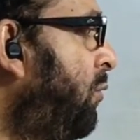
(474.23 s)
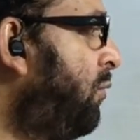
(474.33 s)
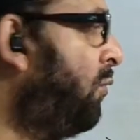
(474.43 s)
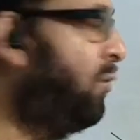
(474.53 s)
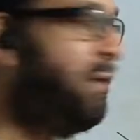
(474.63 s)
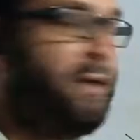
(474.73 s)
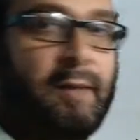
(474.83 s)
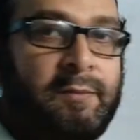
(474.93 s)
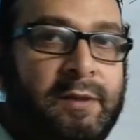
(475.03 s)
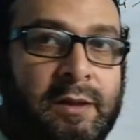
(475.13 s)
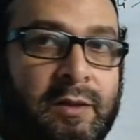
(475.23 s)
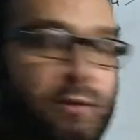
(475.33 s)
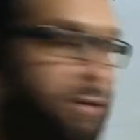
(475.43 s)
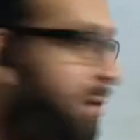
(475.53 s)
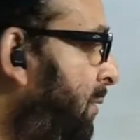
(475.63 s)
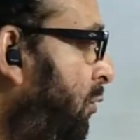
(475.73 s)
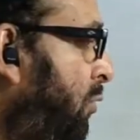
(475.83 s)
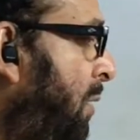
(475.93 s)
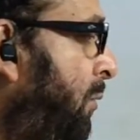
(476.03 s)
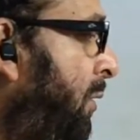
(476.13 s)
to only mg. So there will be no
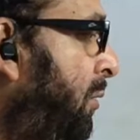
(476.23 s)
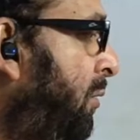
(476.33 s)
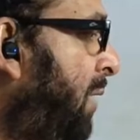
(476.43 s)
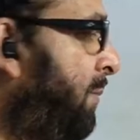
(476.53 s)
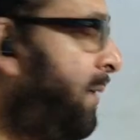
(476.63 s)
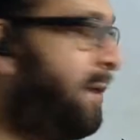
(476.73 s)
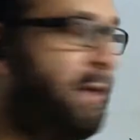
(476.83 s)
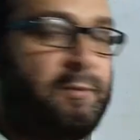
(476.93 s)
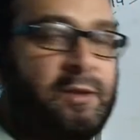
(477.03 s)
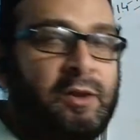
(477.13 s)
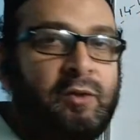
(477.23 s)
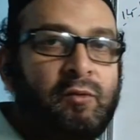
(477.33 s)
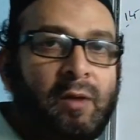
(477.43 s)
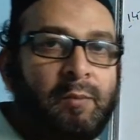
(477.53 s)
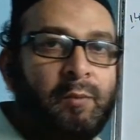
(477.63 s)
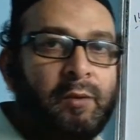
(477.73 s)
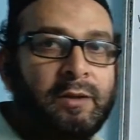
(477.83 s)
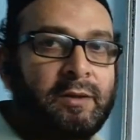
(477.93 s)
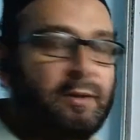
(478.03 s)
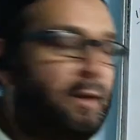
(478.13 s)
component. You can't break mg into
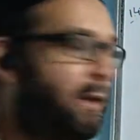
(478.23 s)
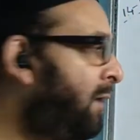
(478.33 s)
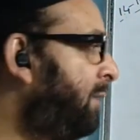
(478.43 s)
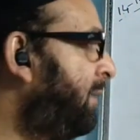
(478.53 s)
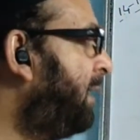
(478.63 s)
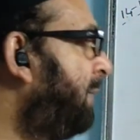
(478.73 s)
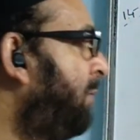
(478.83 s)
components. That